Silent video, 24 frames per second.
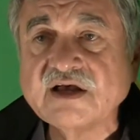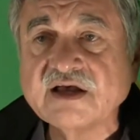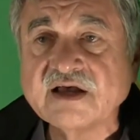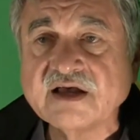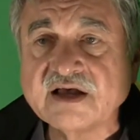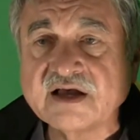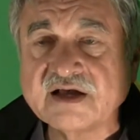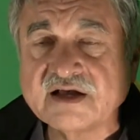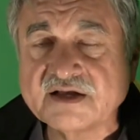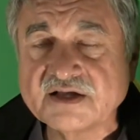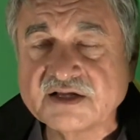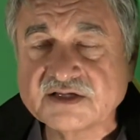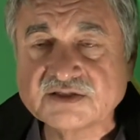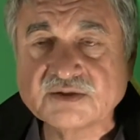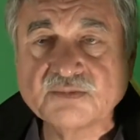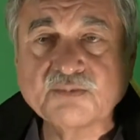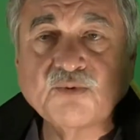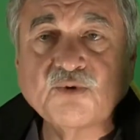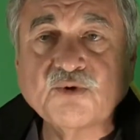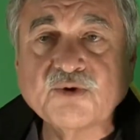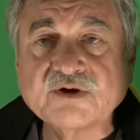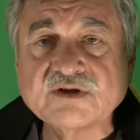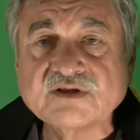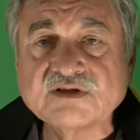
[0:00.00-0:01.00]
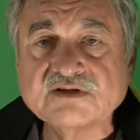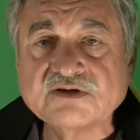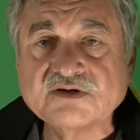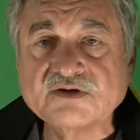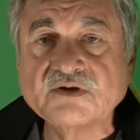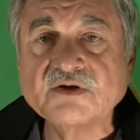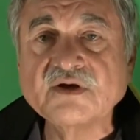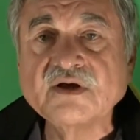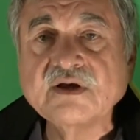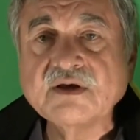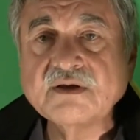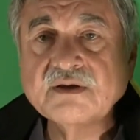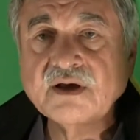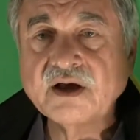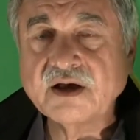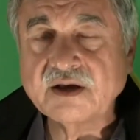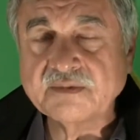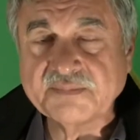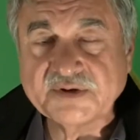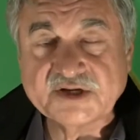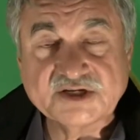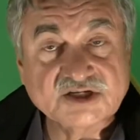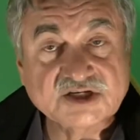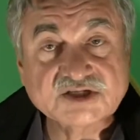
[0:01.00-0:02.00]
it's important to
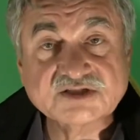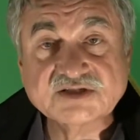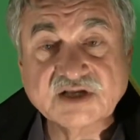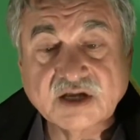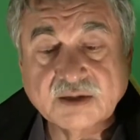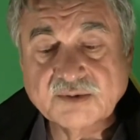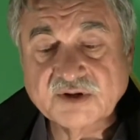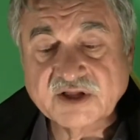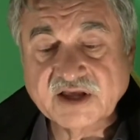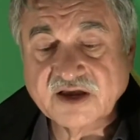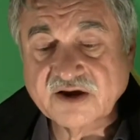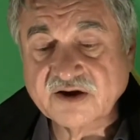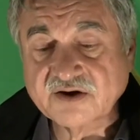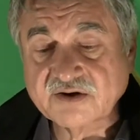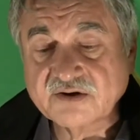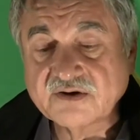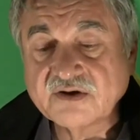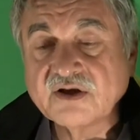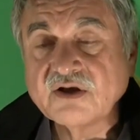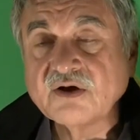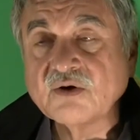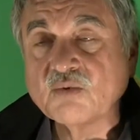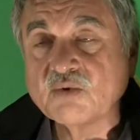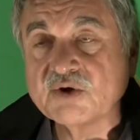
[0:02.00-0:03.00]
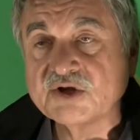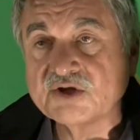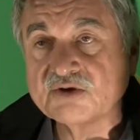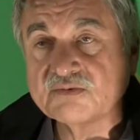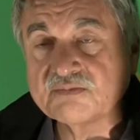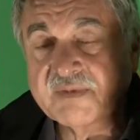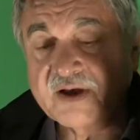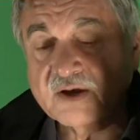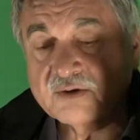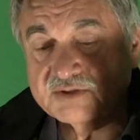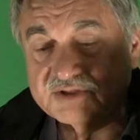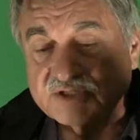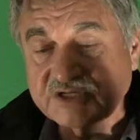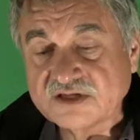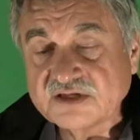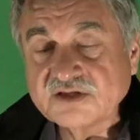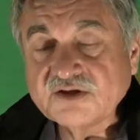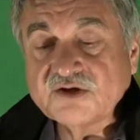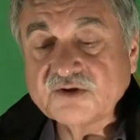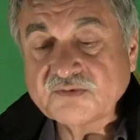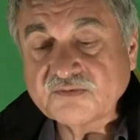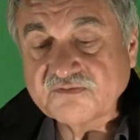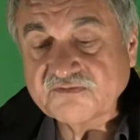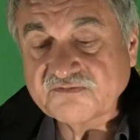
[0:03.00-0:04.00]
be just double care when you're mounting
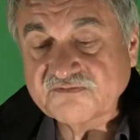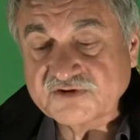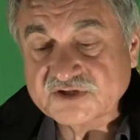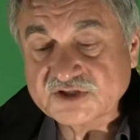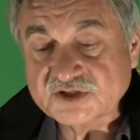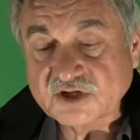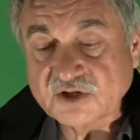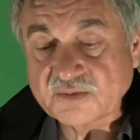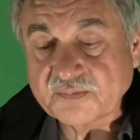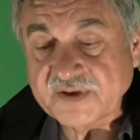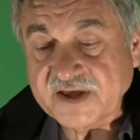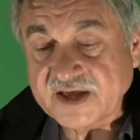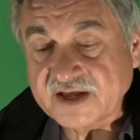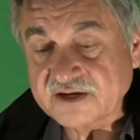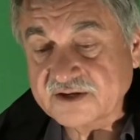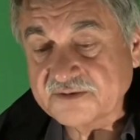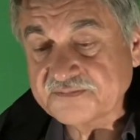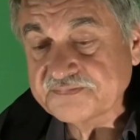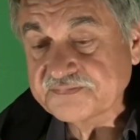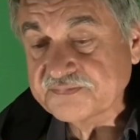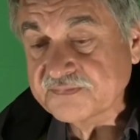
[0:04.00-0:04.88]
your physical panel.